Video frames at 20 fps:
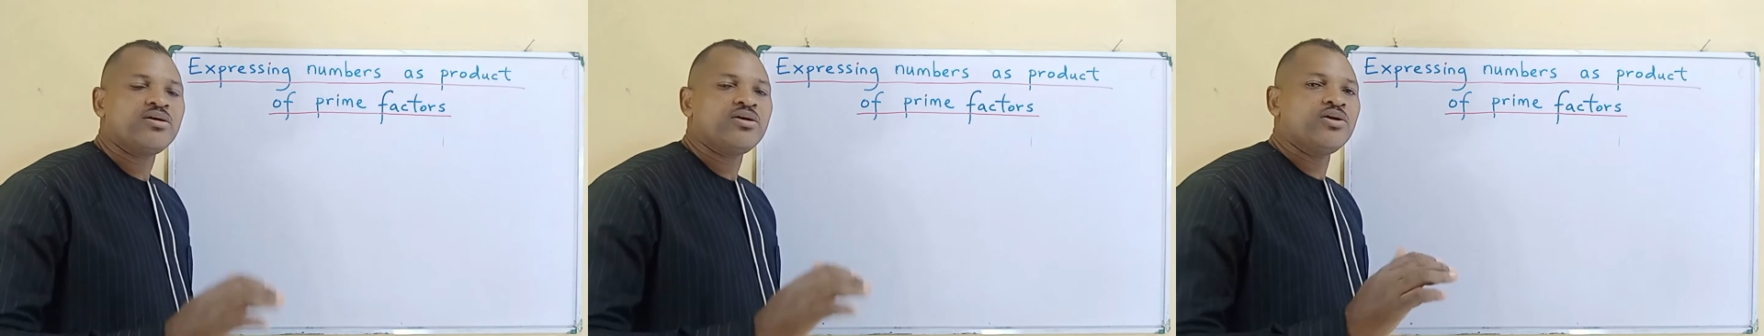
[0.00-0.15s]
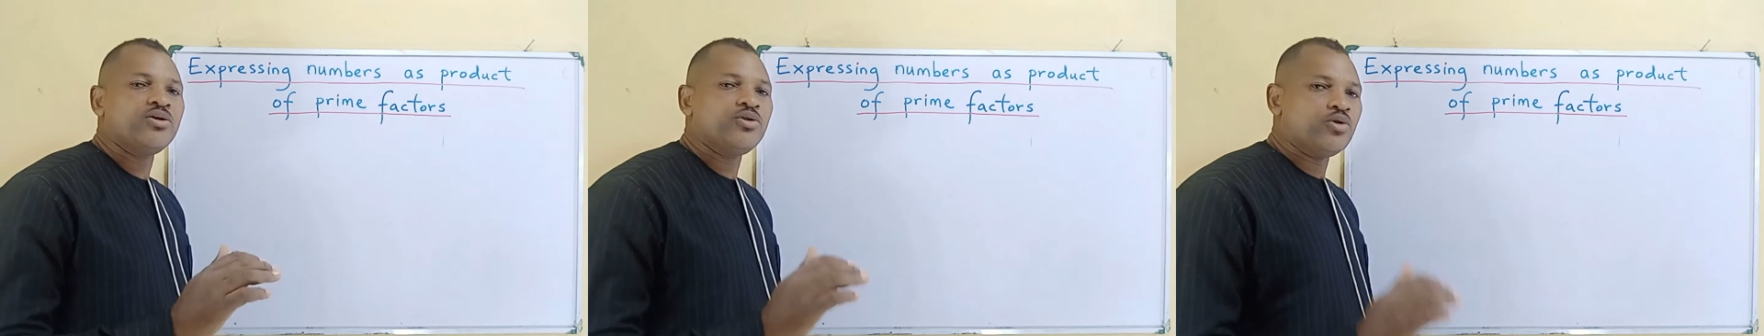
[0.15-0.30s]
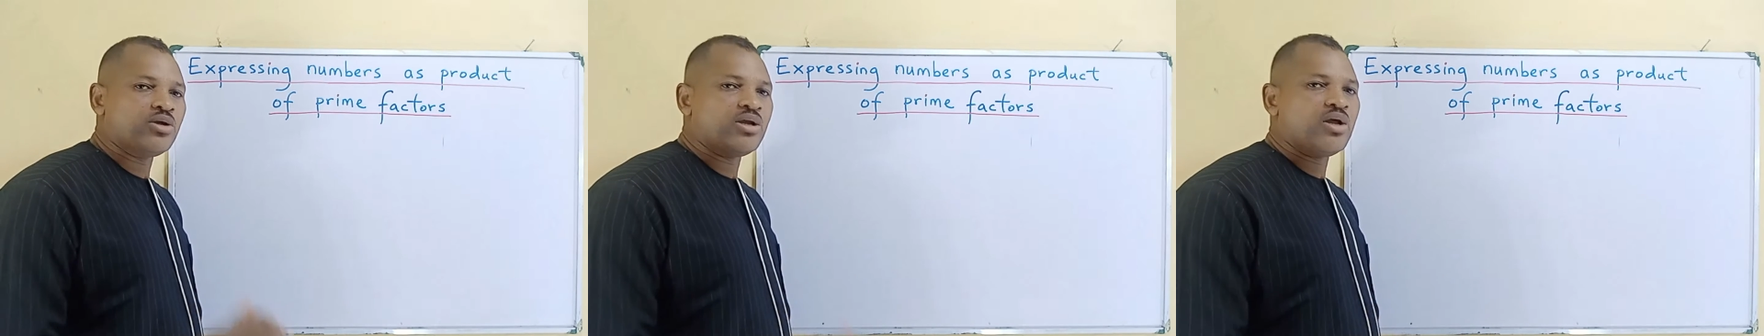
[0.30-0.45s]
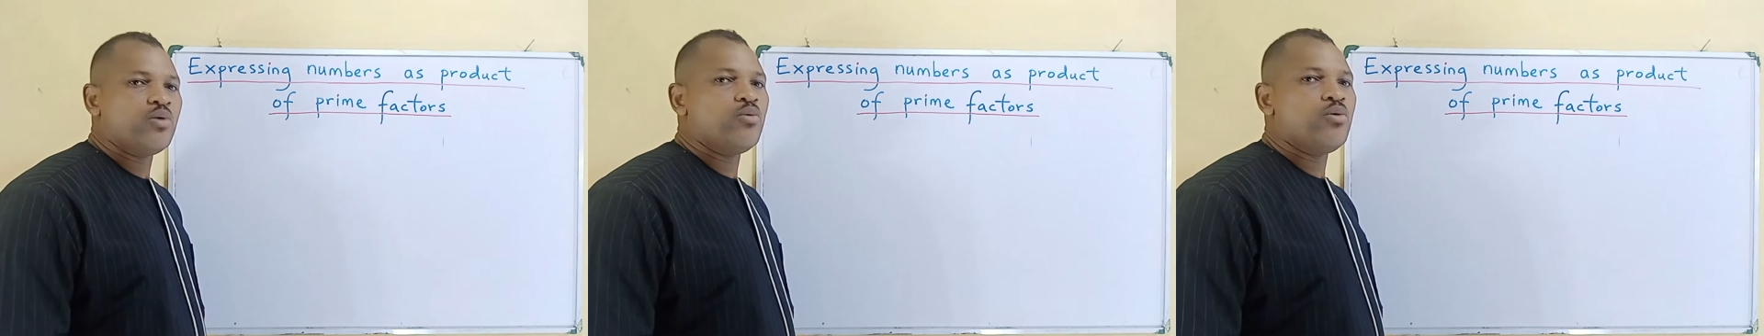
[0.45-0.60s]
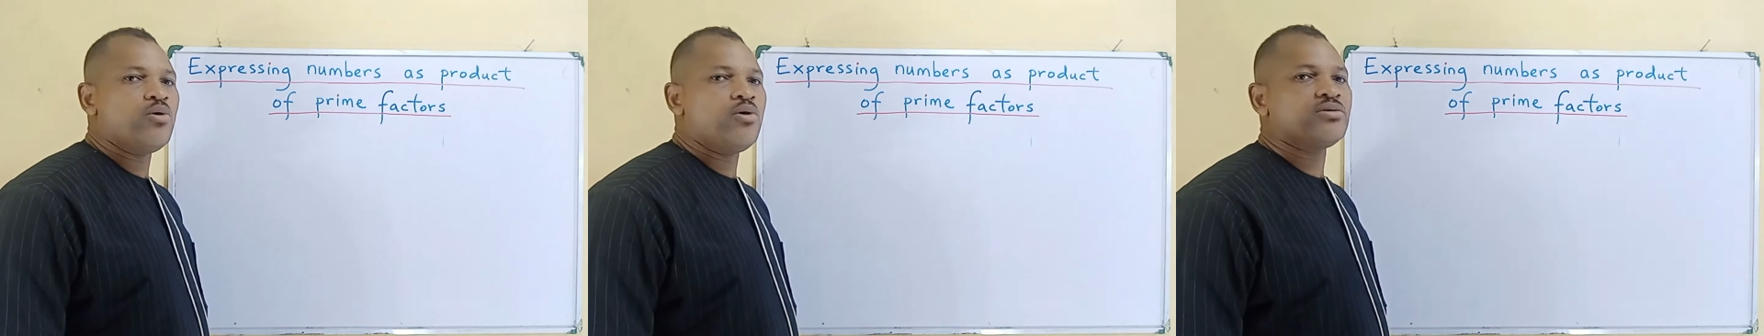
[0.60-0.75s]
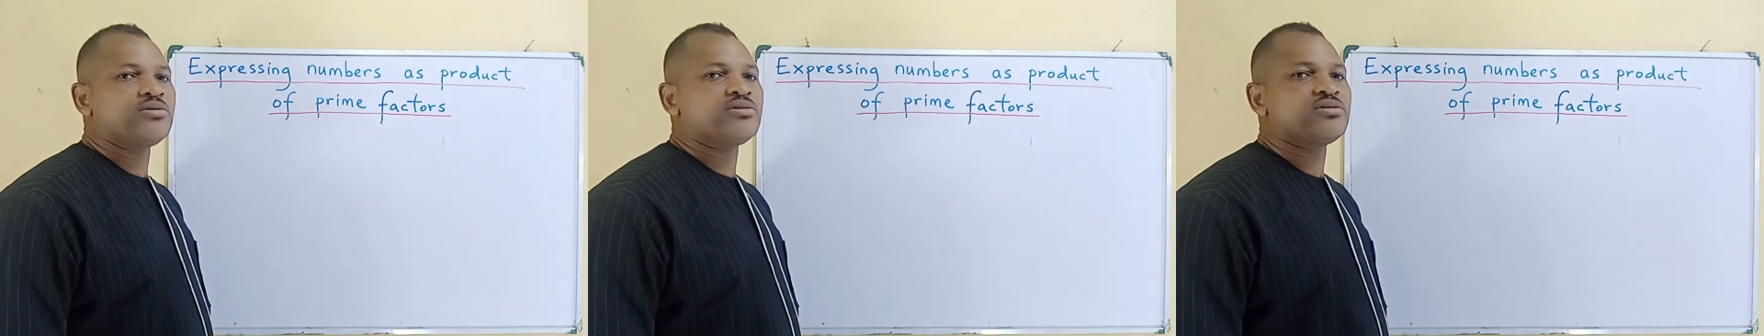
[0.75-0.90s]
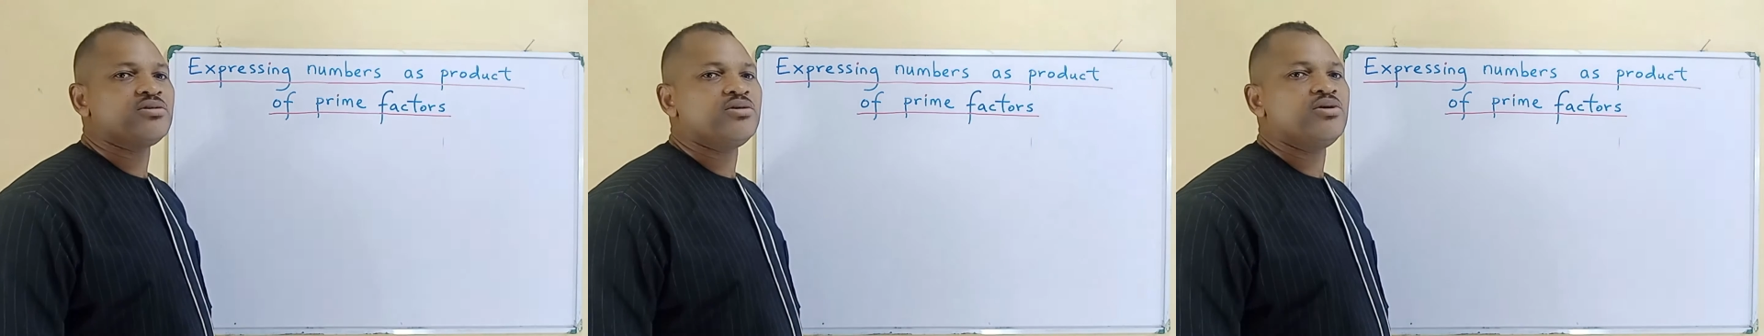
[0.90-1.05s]
In other
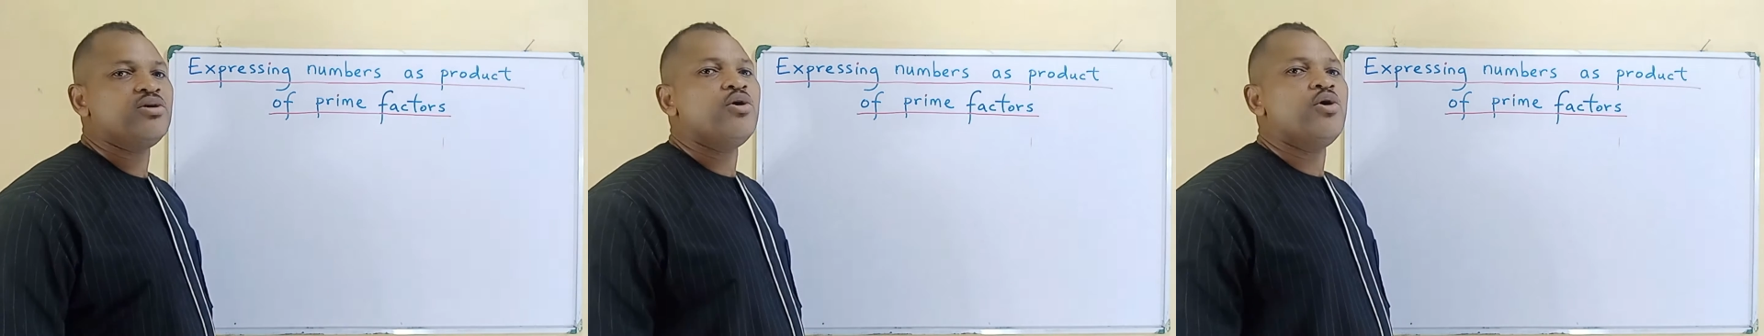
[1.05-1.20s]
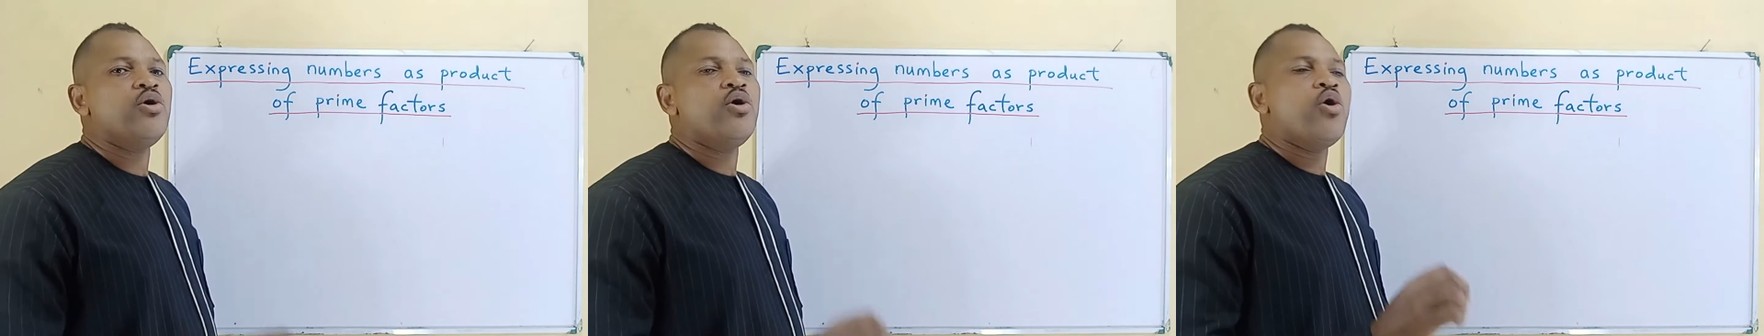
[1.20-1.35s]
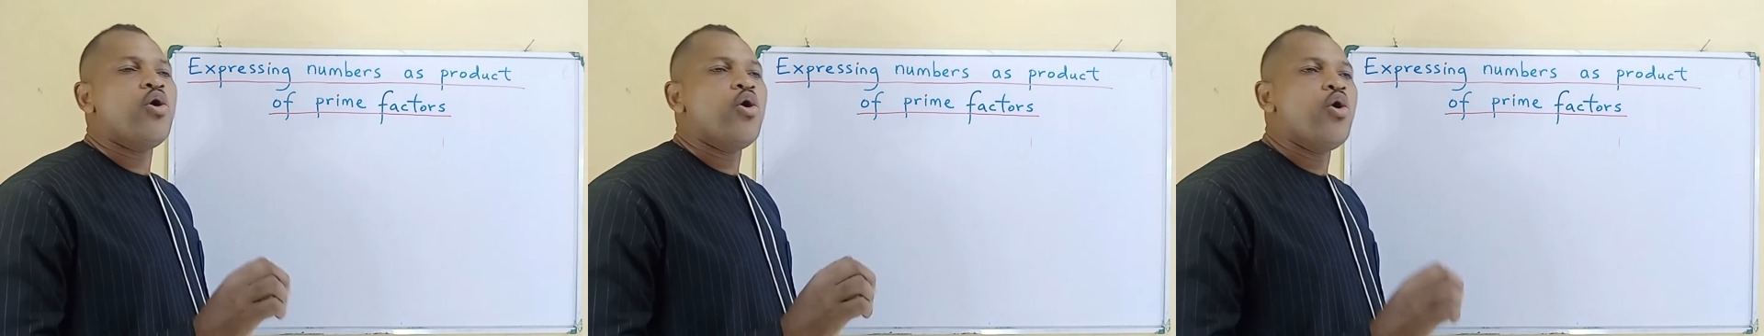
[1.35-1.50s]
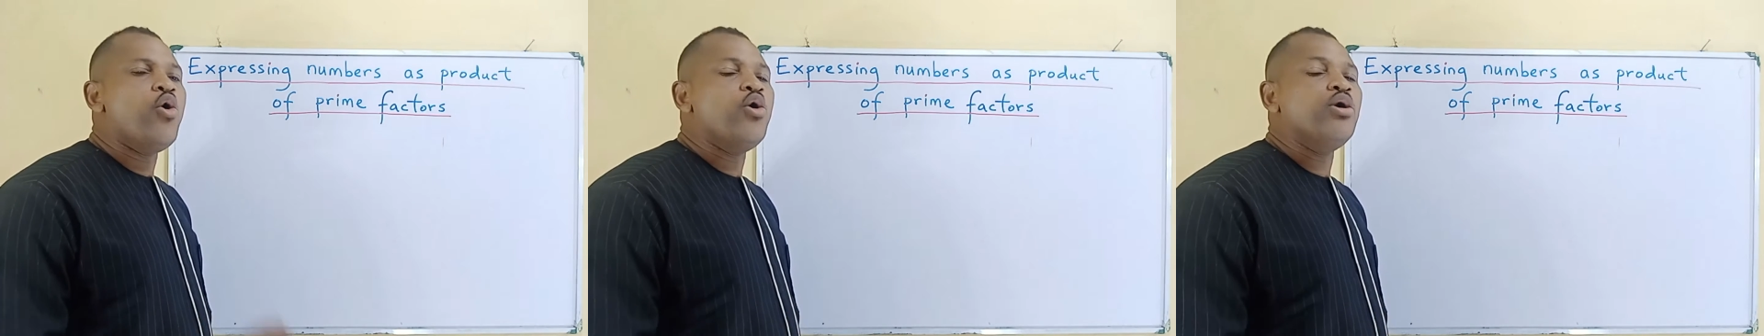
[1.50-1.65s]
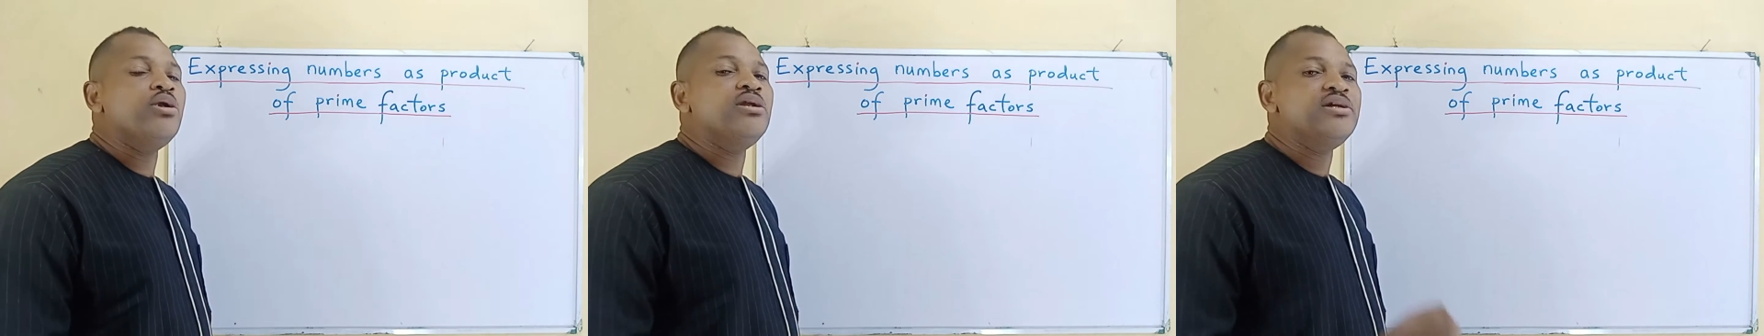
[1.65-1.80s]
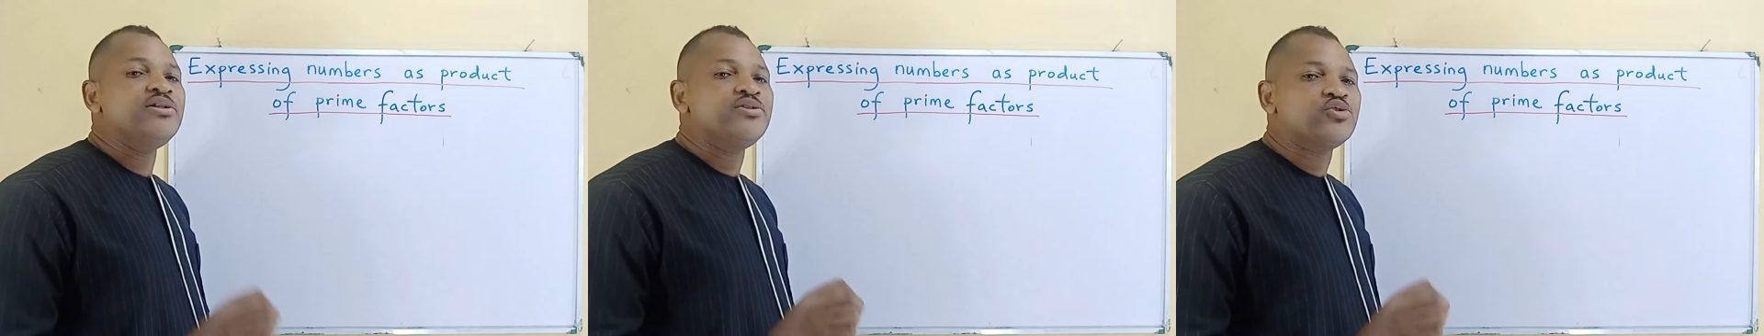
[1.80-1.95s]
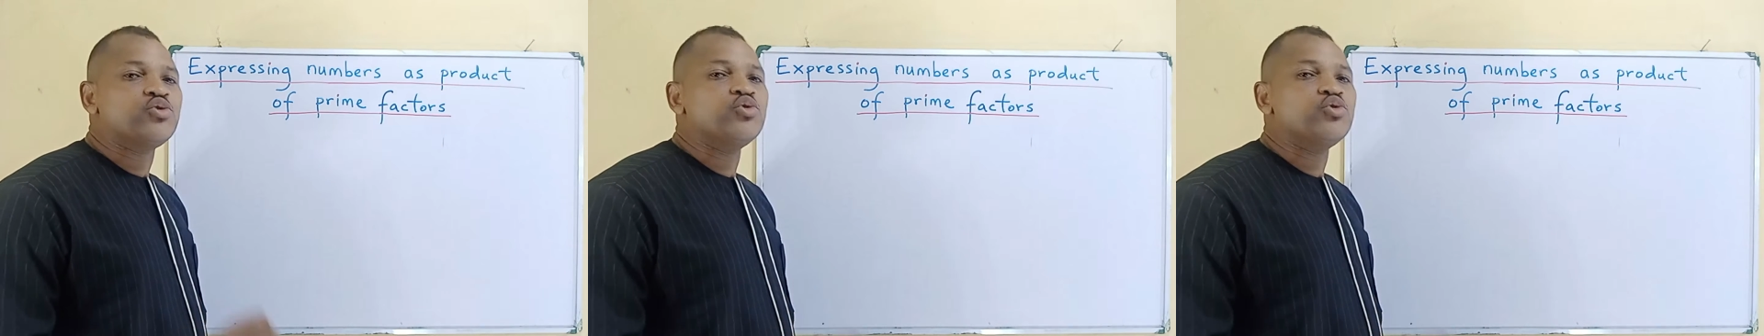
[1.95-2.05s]
words, only